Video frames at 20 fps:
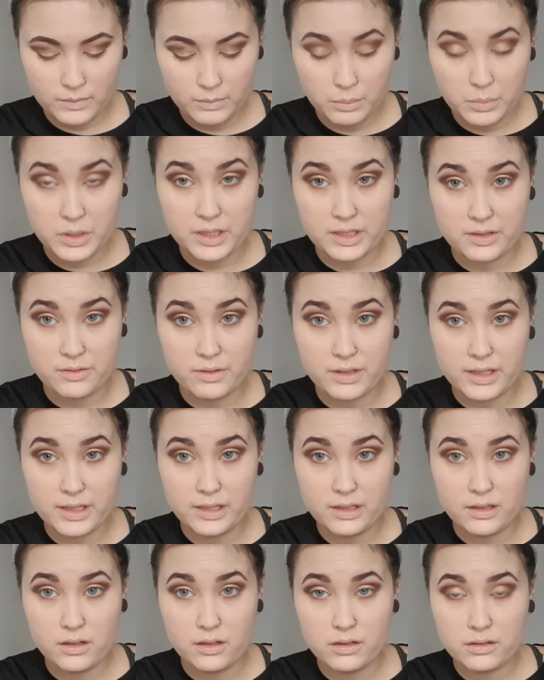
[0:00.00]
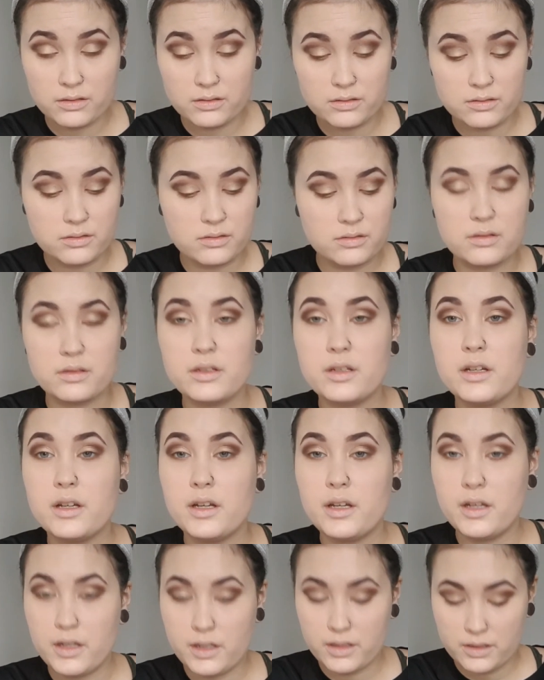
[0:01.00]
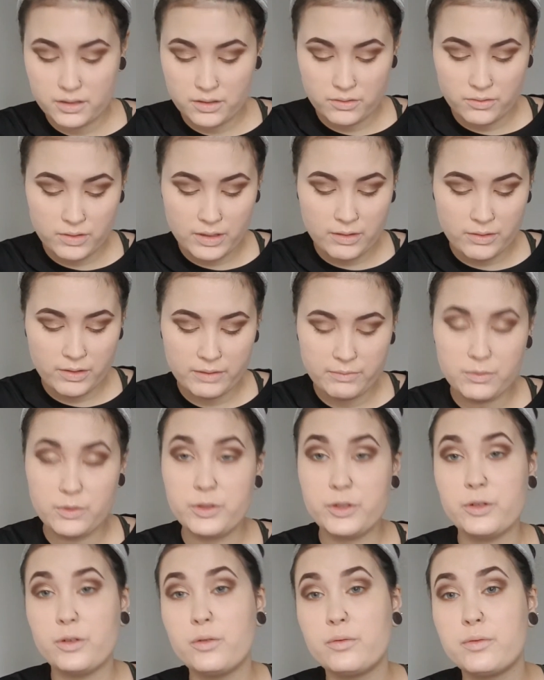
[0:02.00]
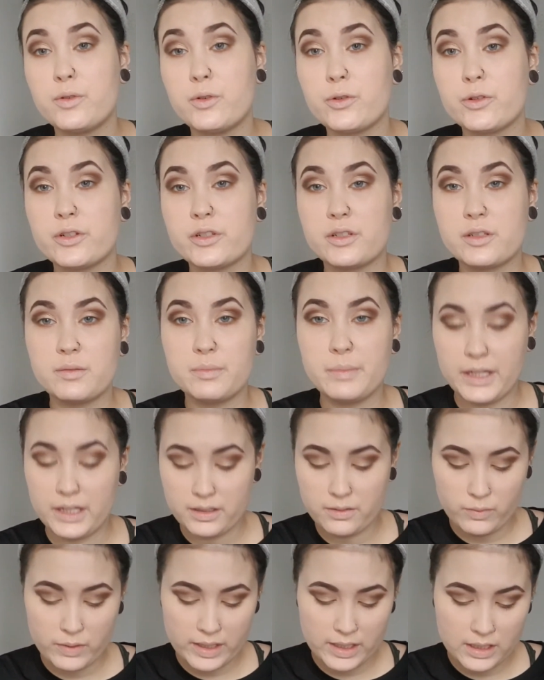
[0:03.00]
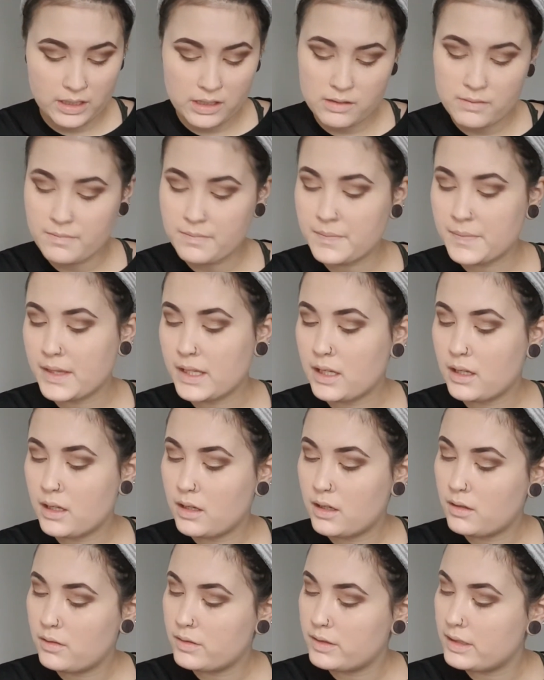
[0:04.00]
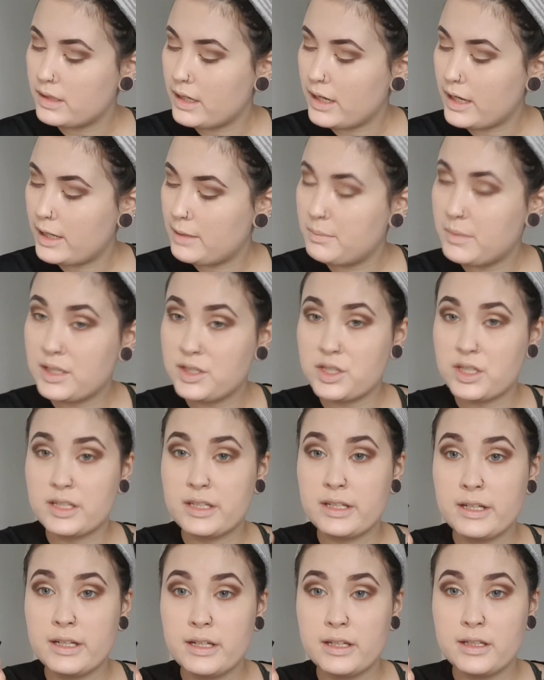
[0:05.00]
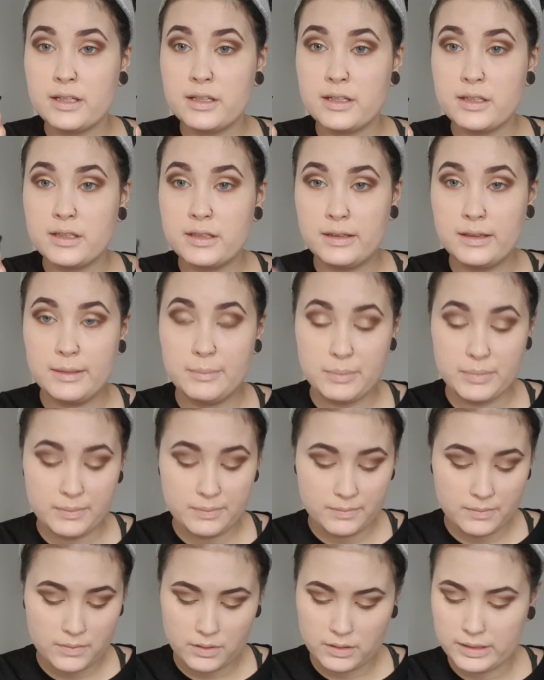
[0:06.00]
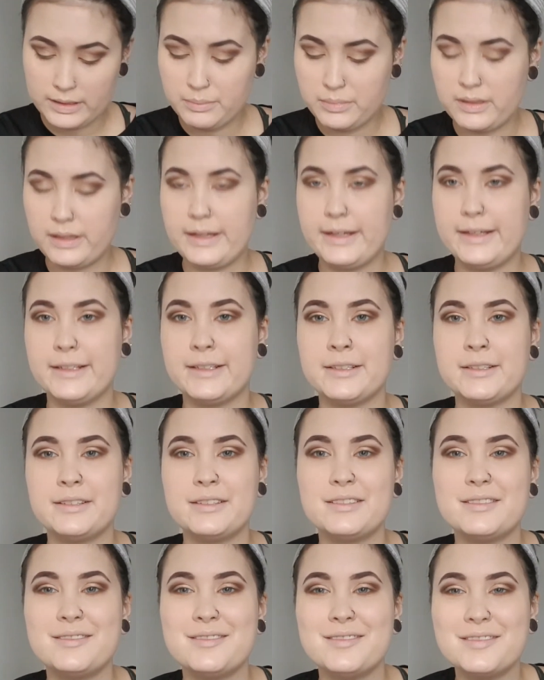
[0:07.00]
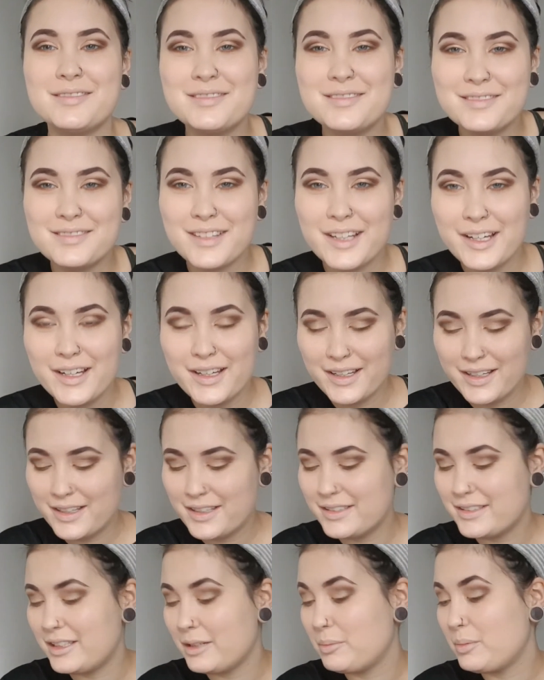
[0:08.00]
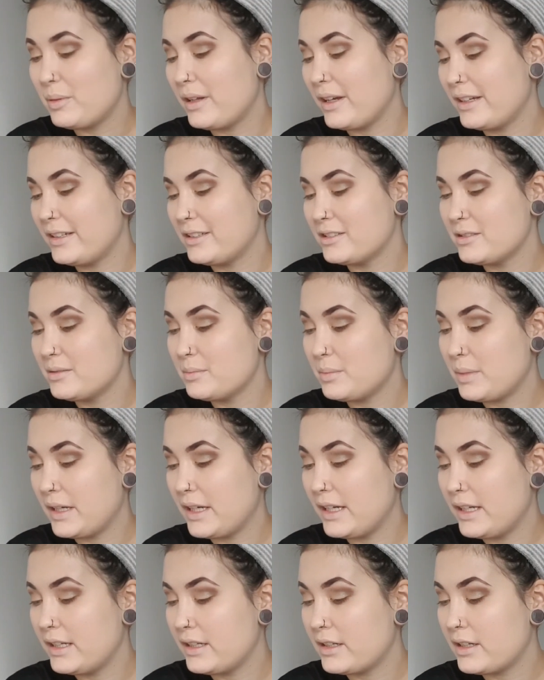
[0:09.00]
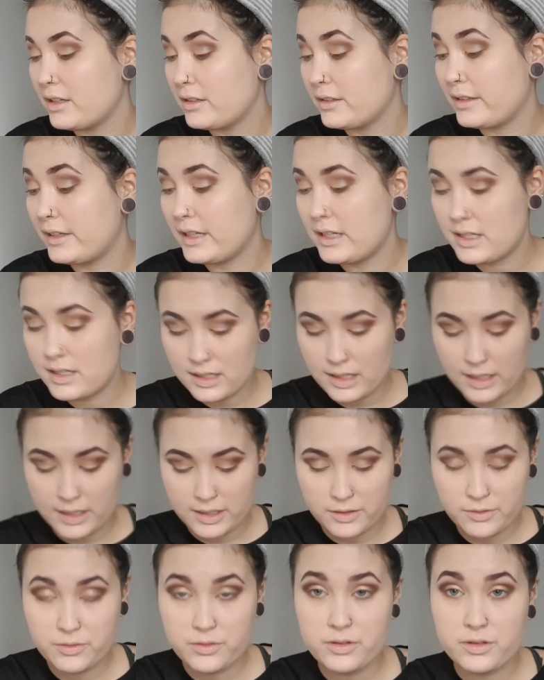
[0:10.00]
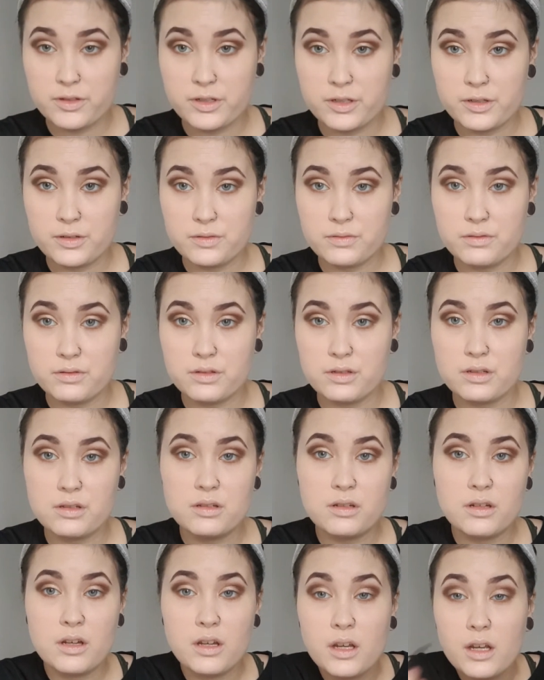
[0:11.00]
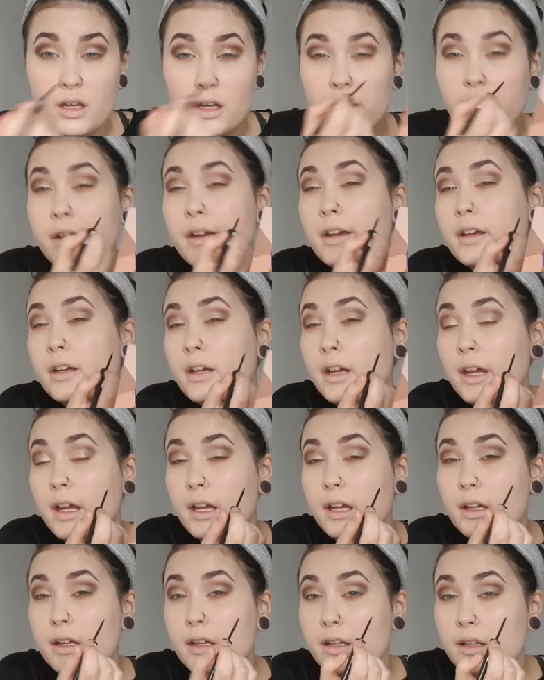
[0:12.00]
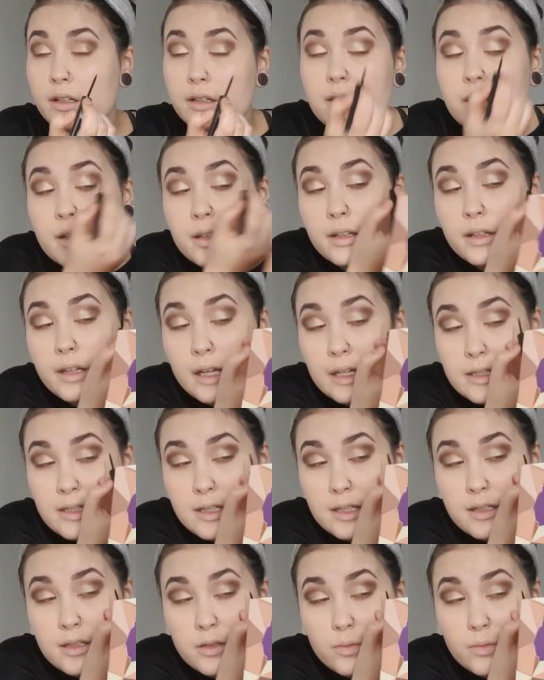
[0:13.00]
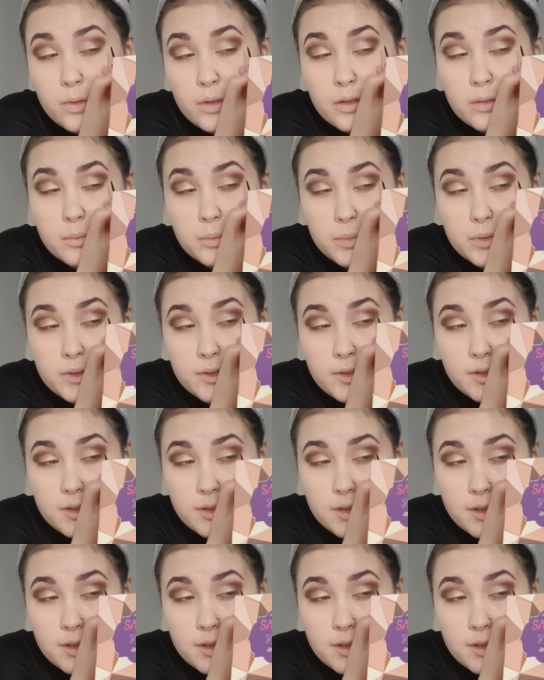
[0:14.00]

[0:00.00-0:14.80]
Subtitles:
But it's really long. So now I will, of course, make a wing. The iMagic lip liner. Dip liner by Catrice. I used to use a Essence one, but